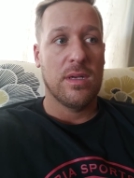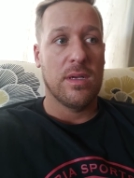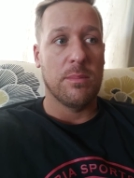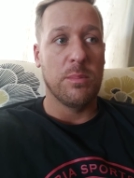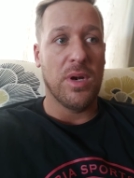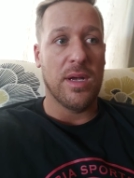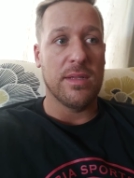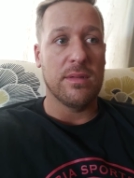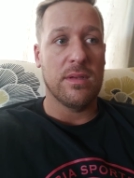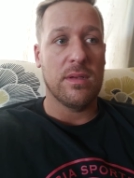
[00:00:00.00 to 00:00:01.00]

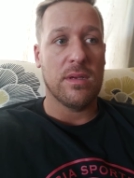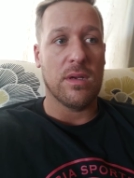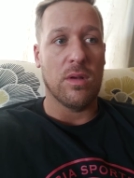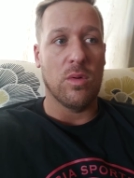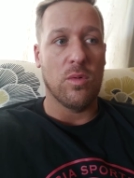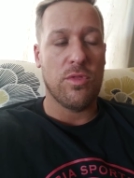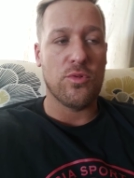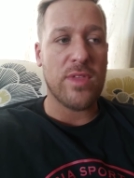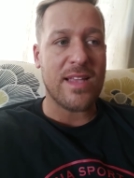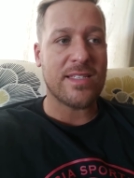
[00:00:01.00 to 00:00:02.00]
But through
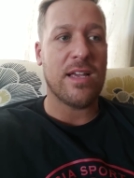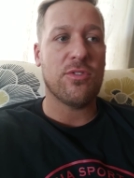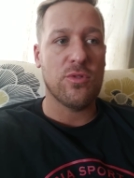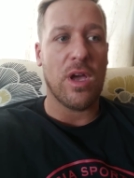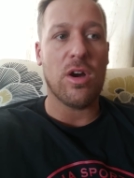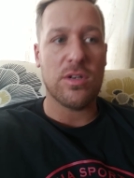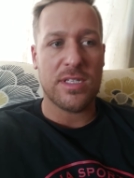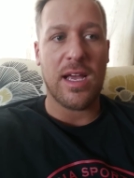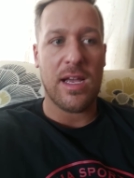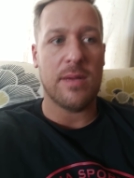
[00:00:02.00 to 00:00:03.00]
the hard
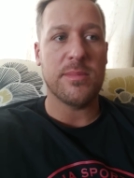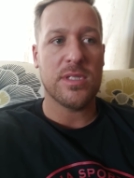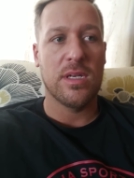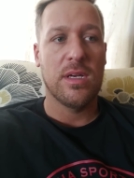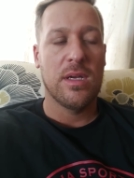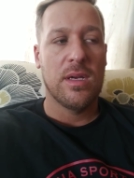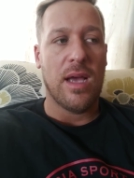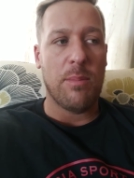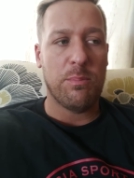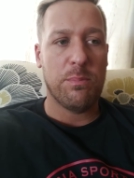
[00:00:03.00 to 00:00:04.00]
times,
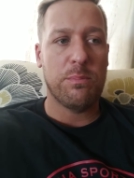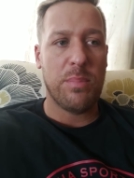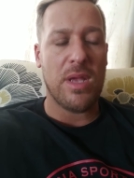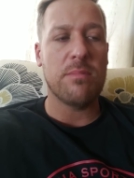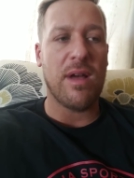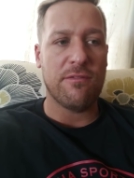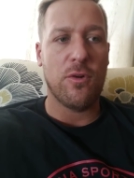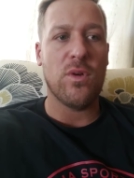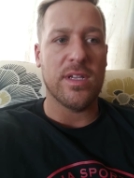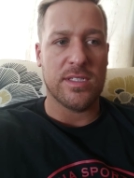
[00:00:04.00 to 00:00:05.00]
I pinned my
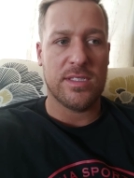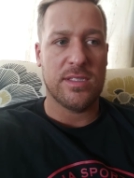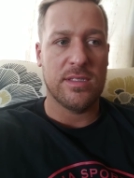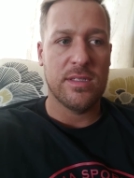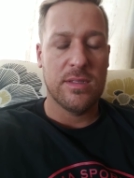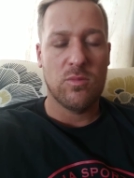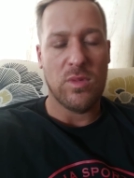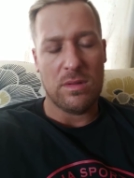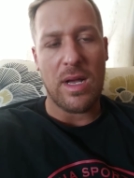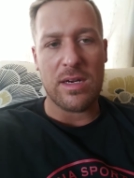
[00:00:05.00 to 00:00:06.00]
focus,
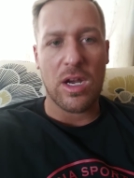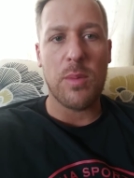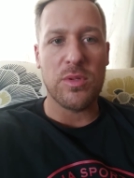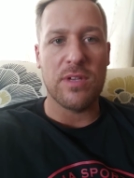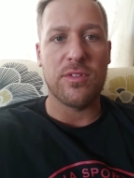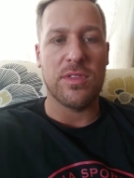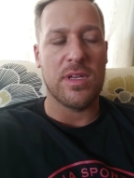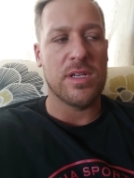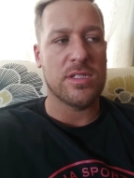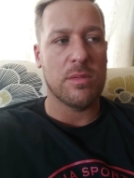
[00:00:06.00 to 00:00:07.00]
well, on a couple different
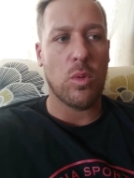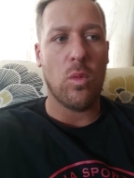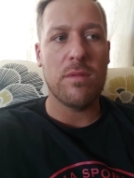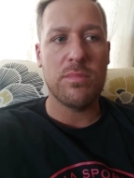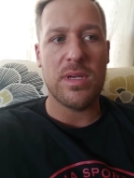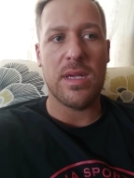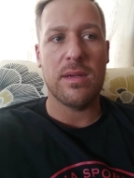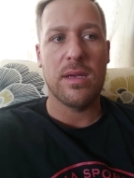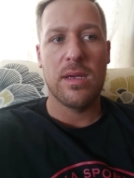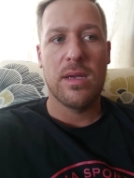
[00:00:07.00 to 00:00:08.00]
things. Number one
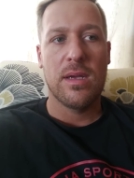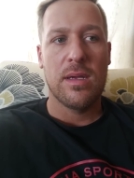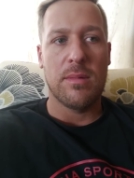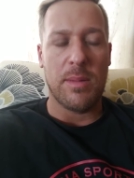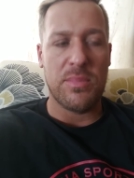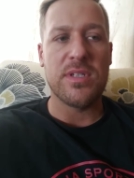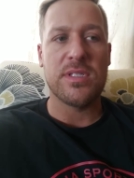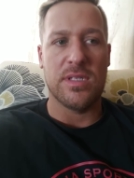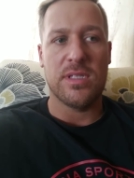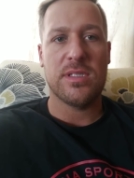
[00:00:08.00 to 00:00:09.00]
being my
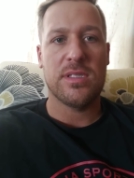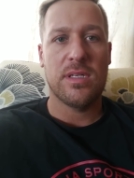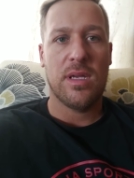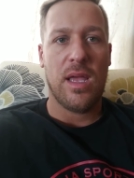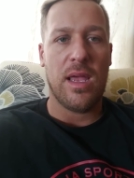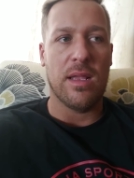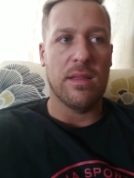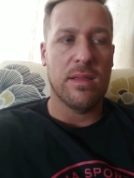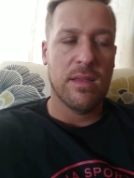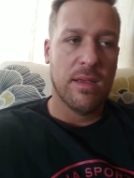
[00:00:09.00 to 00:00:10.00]
business and
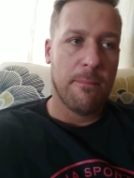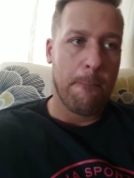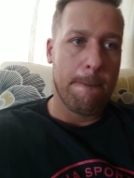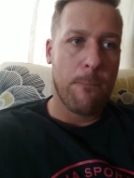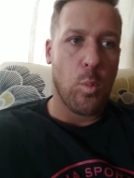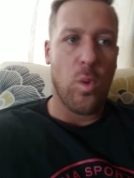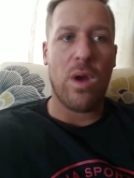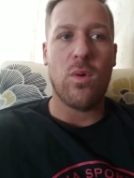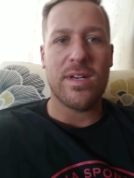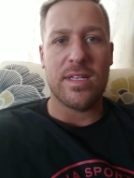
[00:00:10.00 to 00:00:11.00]
where I
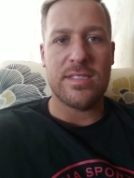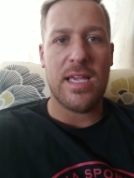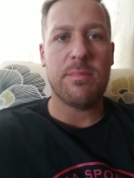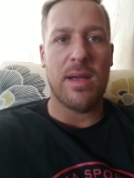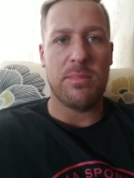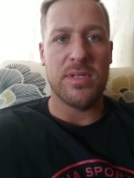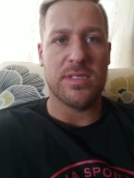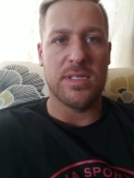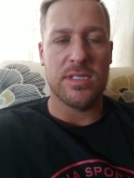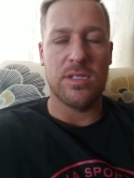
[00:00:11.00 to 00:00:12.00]
wanted to take my
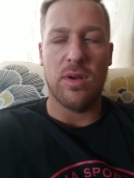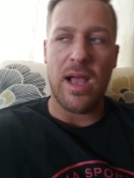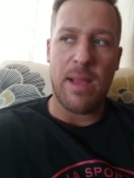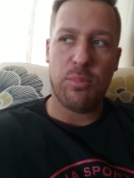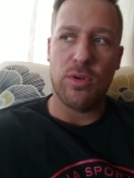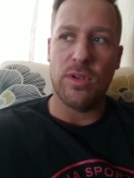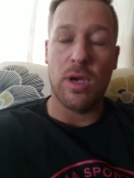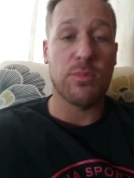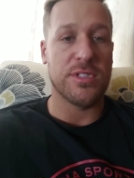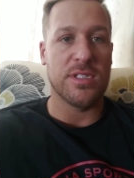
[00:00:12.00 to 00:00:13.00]
business. I put
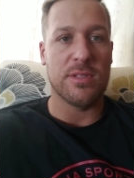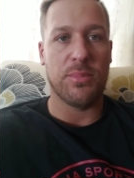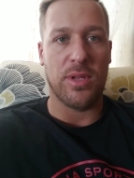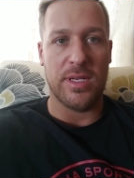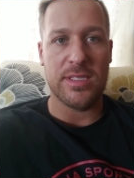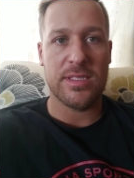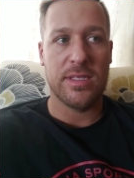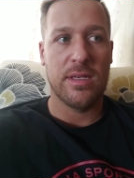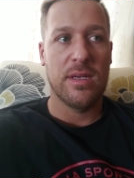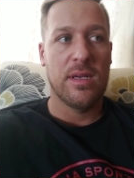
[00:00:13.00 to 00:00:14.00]
numbers into place
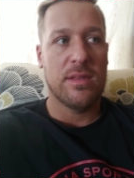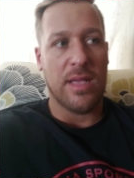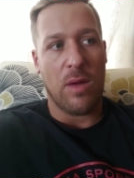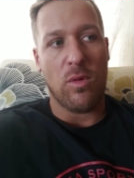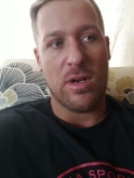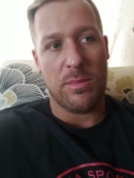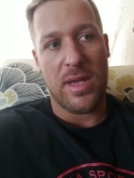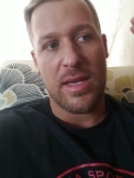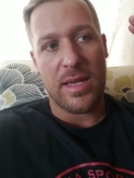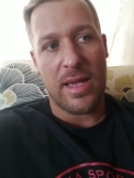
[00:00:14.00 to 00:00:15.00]
that I want to
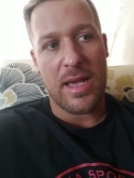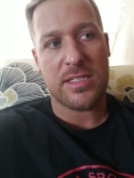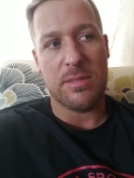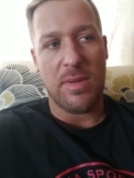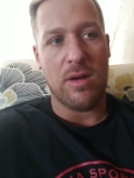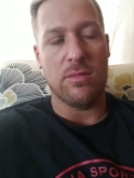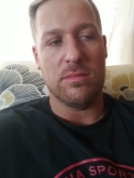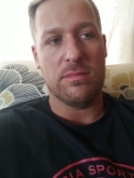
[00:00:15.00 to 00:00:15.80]
make X amount,